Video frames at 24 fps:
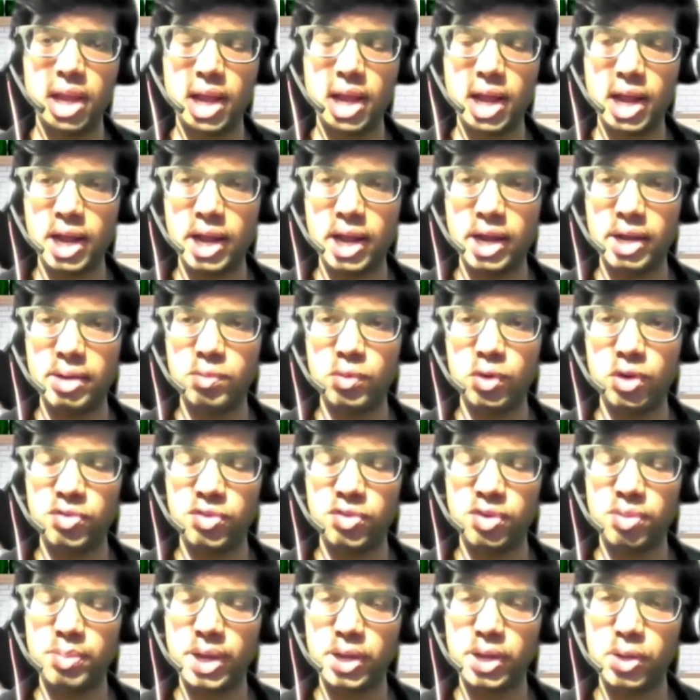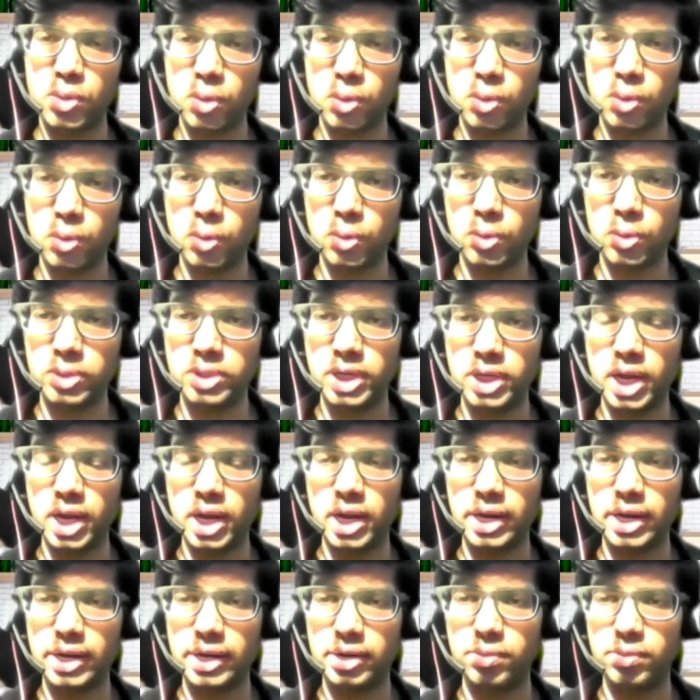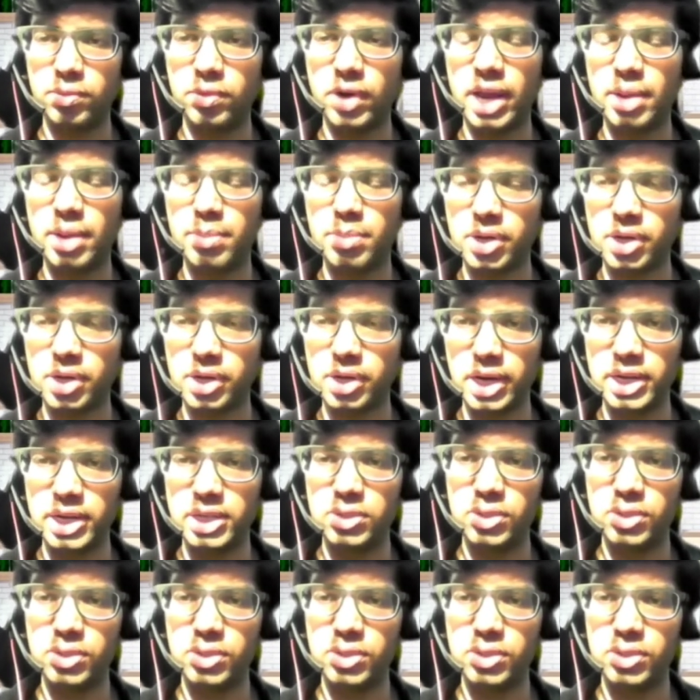and what were my goals, and why Berkeley.